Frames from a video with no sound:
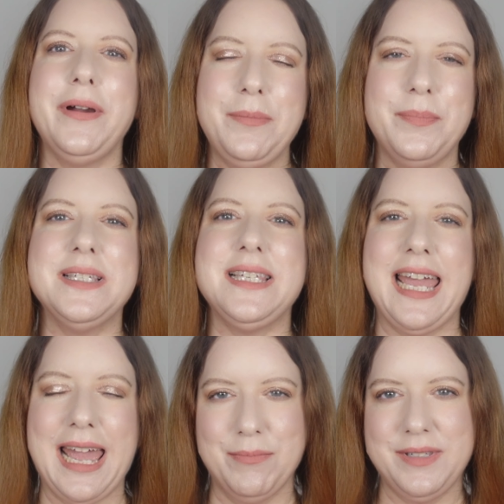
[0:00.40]
quite
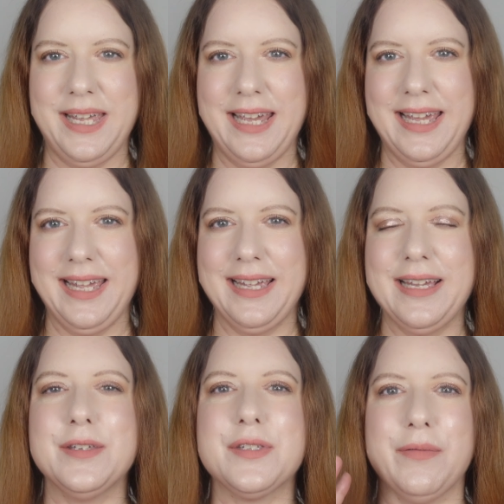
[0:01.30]
busy
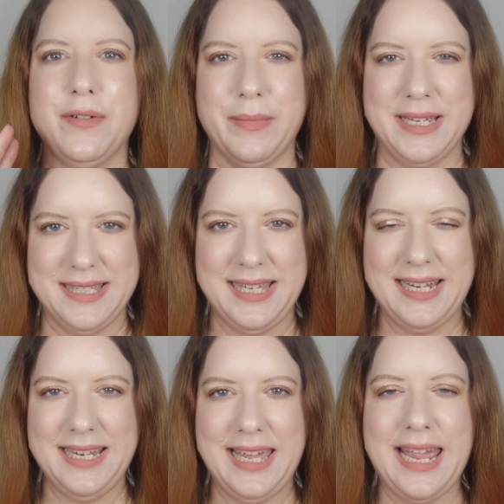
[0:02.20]
emptying some of my
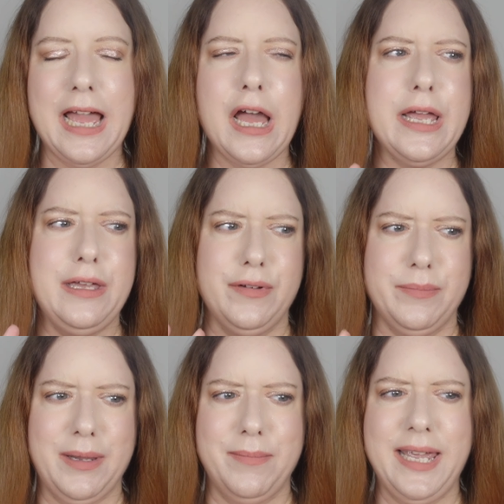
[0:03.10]
skincare, even
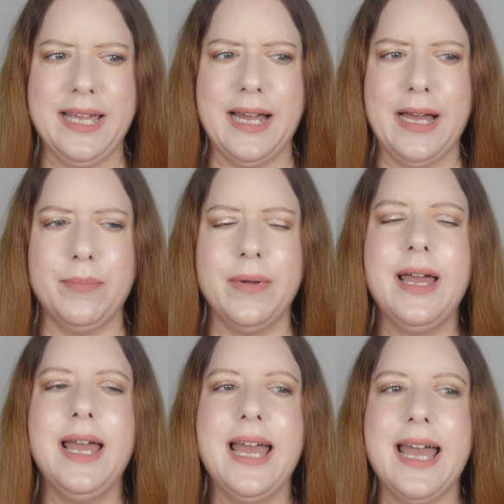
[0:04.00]
my makeup.
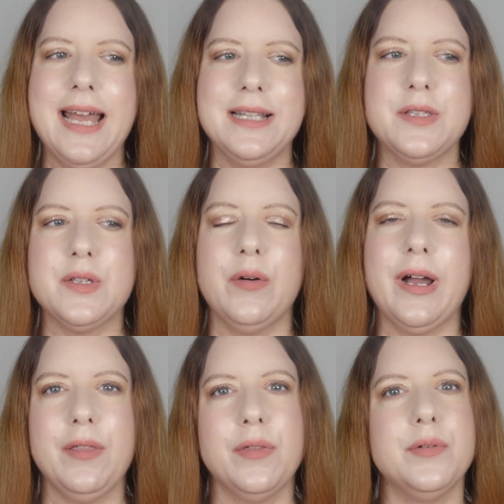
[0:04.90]
And so
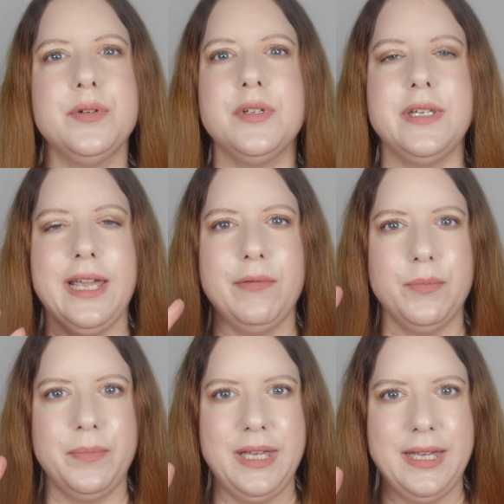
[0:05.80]
I thought today
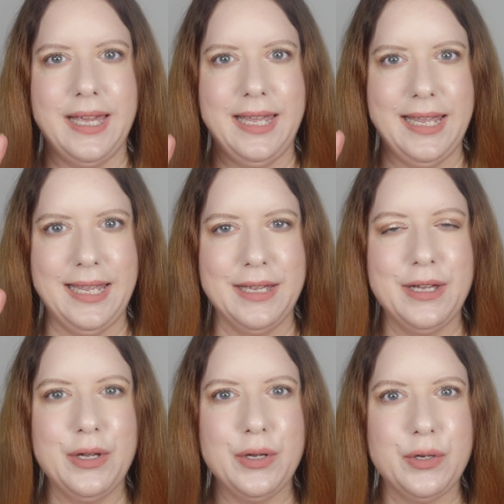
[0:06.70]
would be a
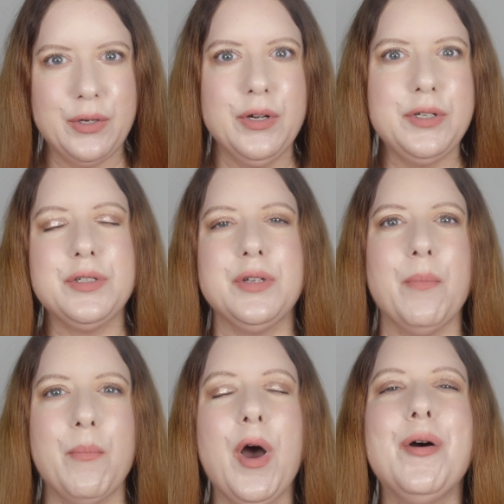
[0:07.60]
good
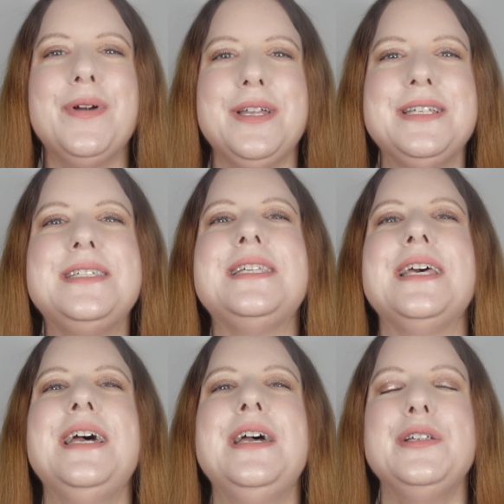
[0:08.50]

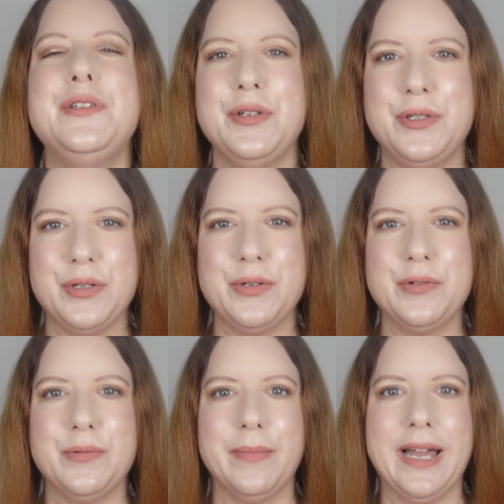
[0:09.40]
moment to
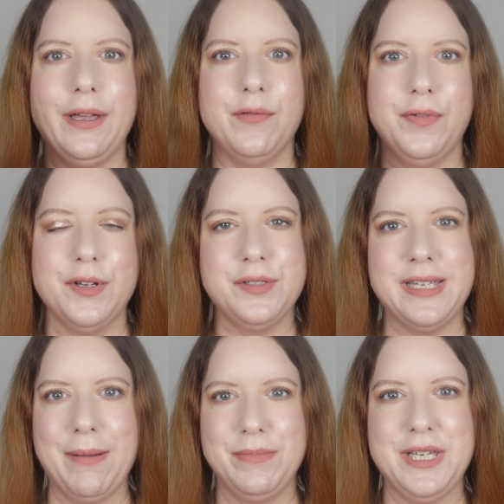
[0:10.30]
do my
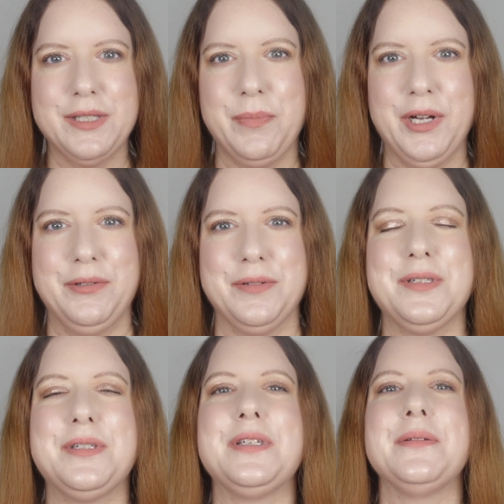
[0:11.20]
first empties
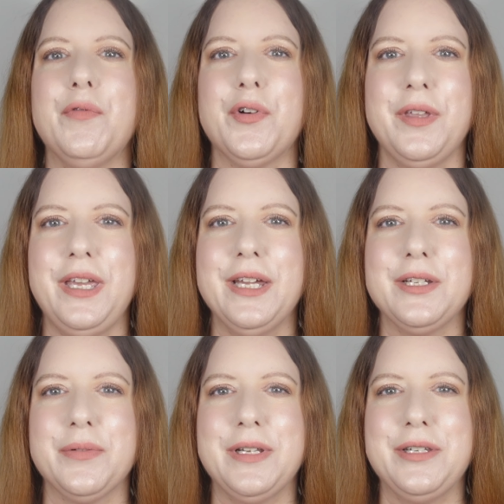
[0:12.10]
post for the year
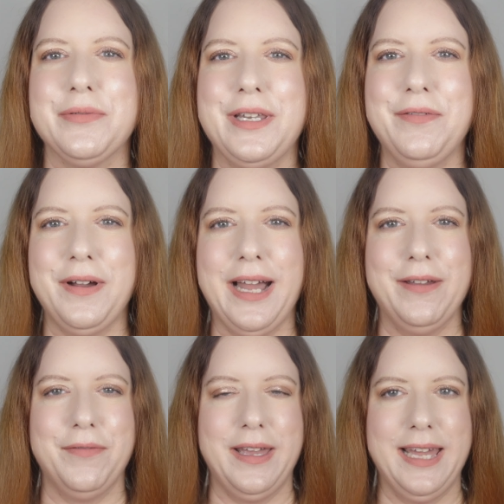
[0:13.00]

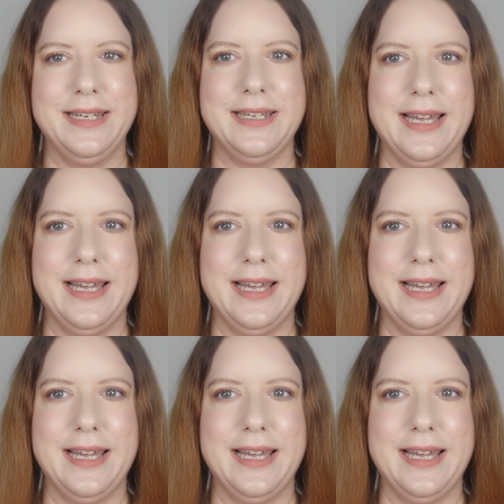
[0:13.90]
2025. And